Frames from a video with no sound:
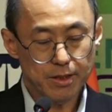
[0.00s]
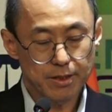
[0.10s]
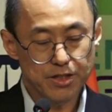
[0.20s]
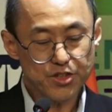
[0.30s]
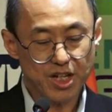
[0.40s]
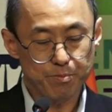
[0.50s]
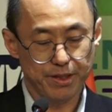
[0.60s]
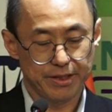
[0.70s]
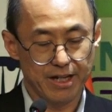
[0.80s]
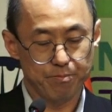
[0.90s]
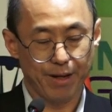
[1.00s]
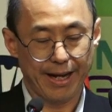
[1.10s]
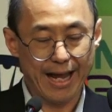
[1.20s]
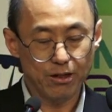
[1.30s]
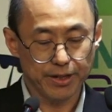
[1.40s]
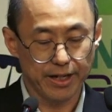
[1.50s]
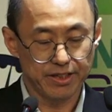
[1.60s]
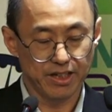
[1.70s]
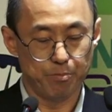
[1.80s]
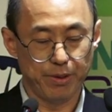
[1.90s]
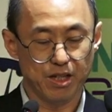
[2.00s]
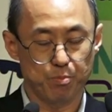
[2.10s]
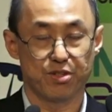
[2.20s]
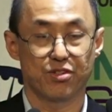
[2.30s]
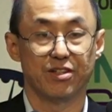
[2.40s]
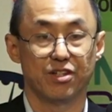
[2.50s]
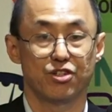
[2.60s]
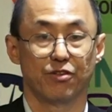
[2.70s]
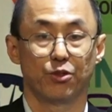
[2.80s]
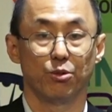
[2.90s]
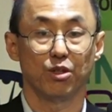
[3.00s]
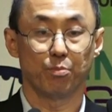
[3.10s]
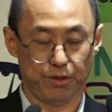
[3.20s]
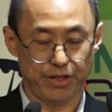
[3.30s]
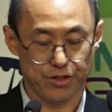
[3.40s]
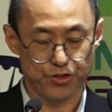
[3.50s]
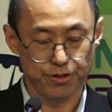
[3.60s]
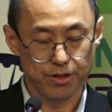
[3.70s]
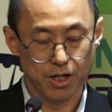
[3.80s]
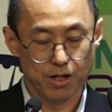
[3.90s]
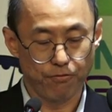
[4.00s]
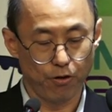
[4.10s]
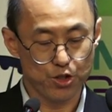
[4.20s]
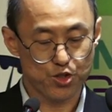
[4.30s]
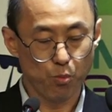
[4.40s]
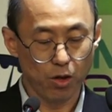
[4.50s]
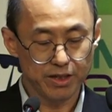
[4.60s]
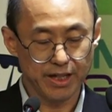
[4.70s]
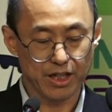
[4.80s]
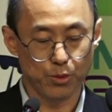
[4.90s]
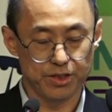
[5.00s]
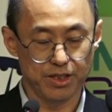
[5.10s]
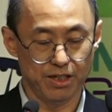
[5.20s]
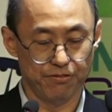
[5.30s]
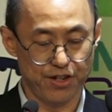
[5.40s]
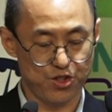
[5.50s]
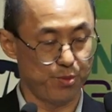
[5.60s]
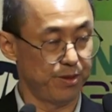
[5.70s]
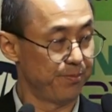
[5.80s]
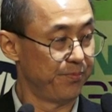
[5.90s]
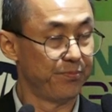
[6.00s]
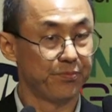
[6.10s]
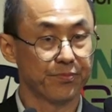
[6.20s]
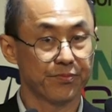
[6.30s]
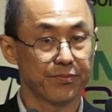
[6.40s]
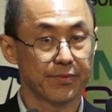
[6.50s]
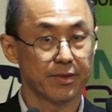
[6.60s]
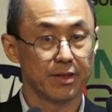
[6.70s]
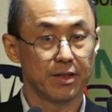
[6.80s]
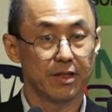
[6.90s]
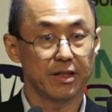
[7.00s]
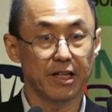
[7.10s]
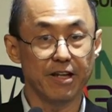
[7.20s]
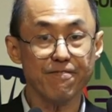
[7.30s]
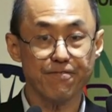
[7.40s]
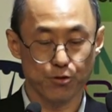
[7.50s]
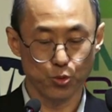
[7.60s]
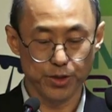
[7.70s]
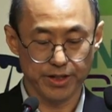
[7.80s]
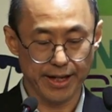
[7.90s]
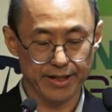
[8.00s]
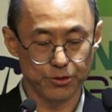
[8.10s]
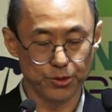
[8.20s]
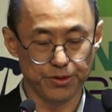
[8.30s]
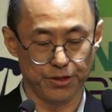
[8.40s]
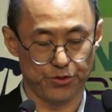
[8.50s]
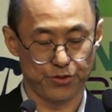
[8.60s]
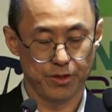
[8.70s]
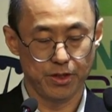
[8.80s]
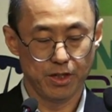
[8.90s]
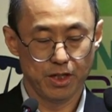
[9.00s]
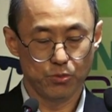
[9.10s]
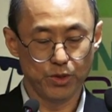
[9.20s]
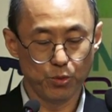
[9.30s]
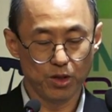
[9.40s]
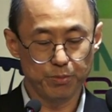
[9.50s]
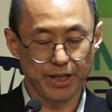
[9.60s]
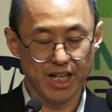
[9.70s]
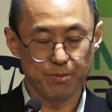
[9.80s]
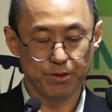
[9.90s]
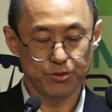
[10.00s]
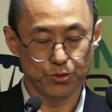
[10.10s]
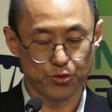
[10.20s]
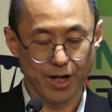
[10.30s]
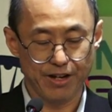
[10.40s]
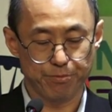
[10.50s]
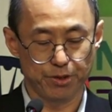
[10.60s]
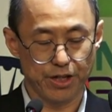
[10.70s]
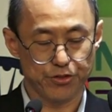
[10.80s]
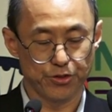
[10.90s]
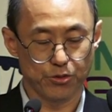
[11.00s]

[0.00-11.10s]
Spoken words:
This can be done by allocating a bigger percentage of total production for a smaller equity investment. If we can do this, we will be able to drive production